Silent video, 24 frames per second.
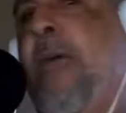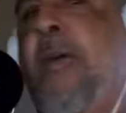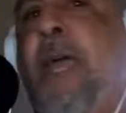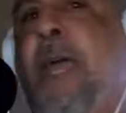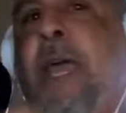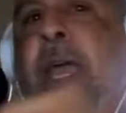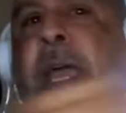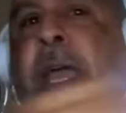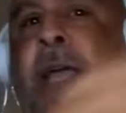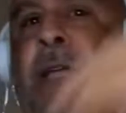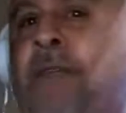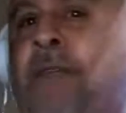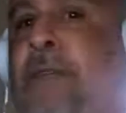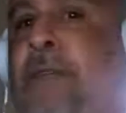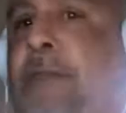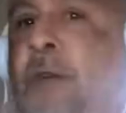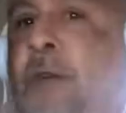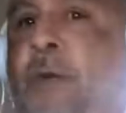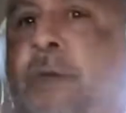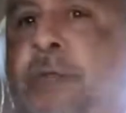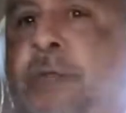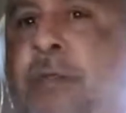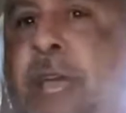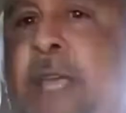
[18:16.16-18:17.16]
And so
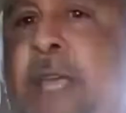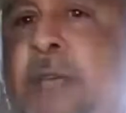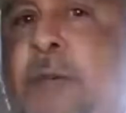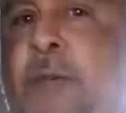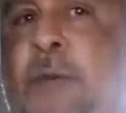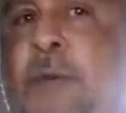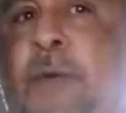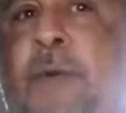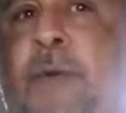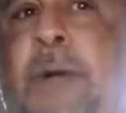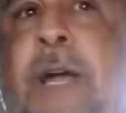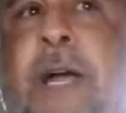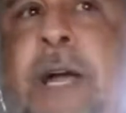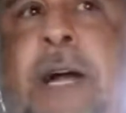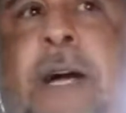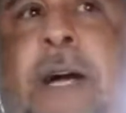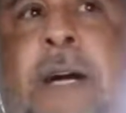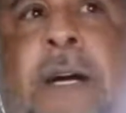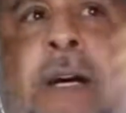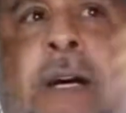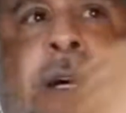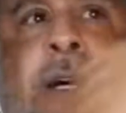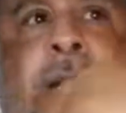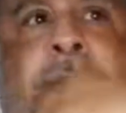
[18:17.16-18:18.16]
thank you.
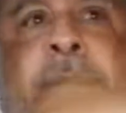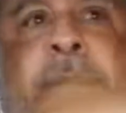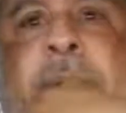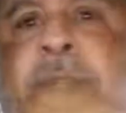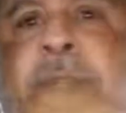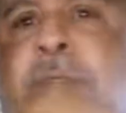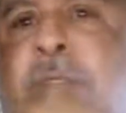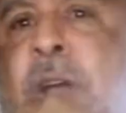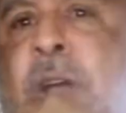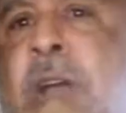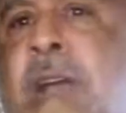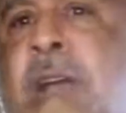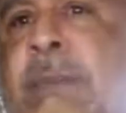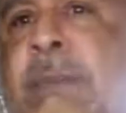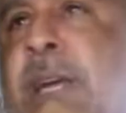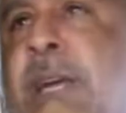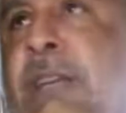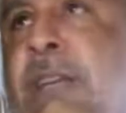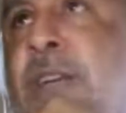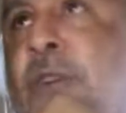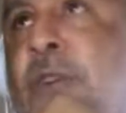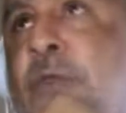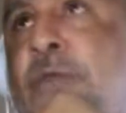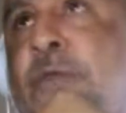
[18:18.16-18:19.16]
I'm sorry I'm not
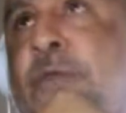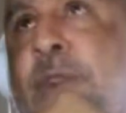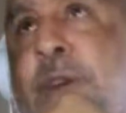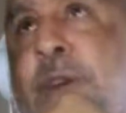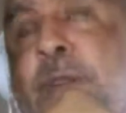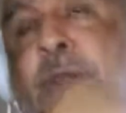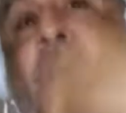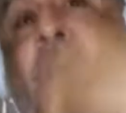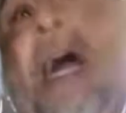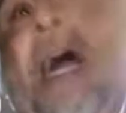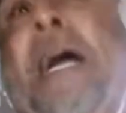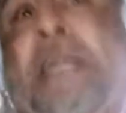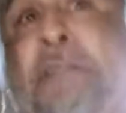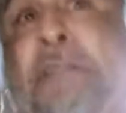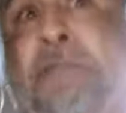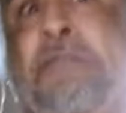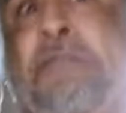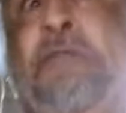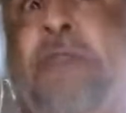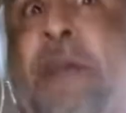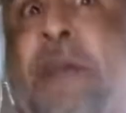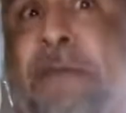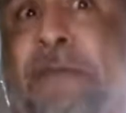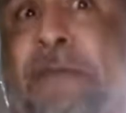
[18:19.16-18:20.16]
going to go further. I
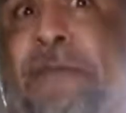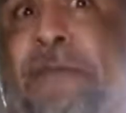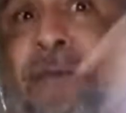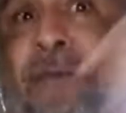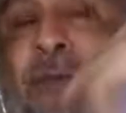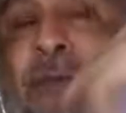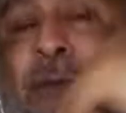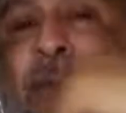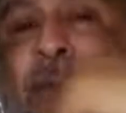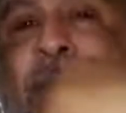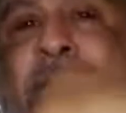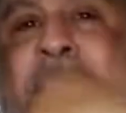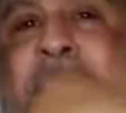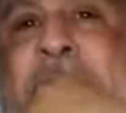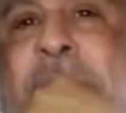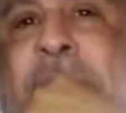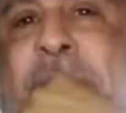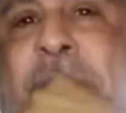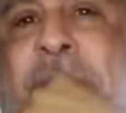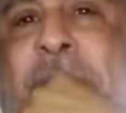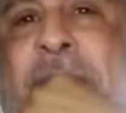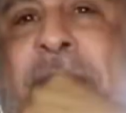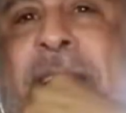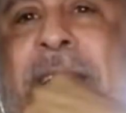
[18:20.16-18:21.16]
do have some food that I'm
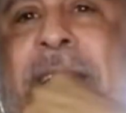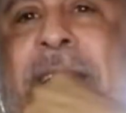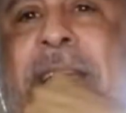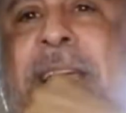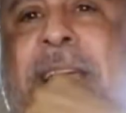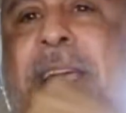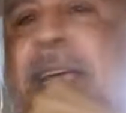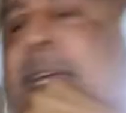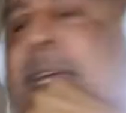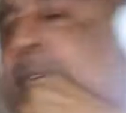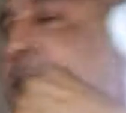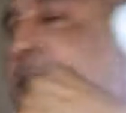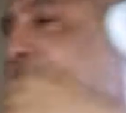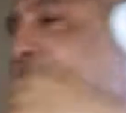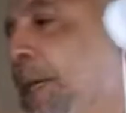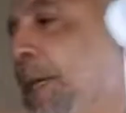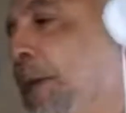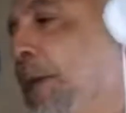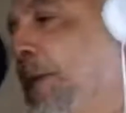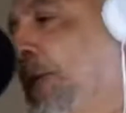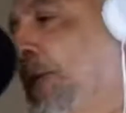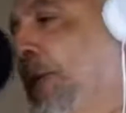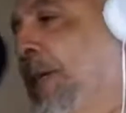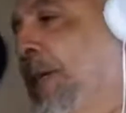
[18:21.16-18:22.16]
cooking.
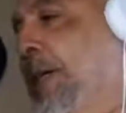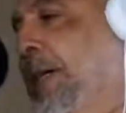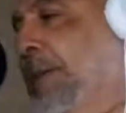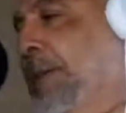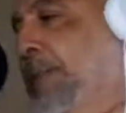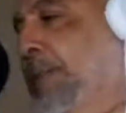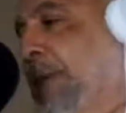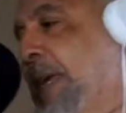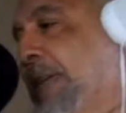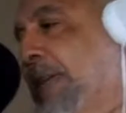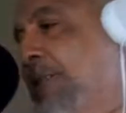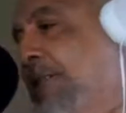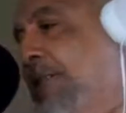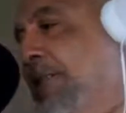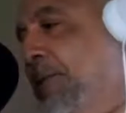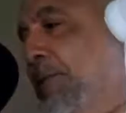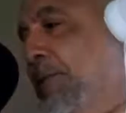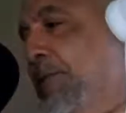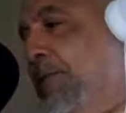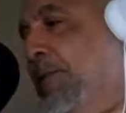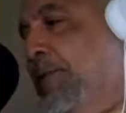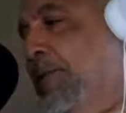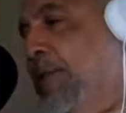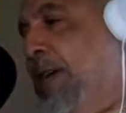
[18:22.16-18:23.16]
So, but I still
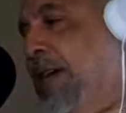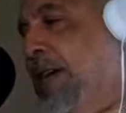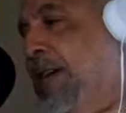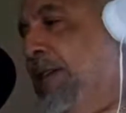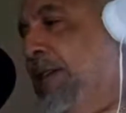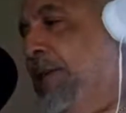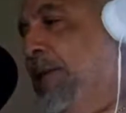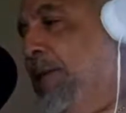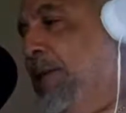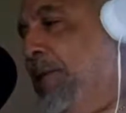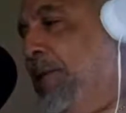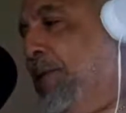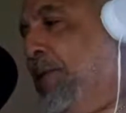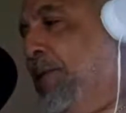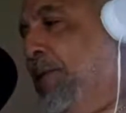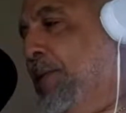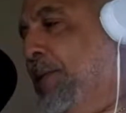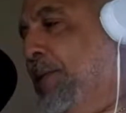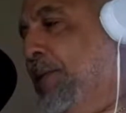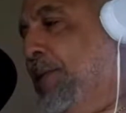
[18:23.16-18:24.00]
do not know.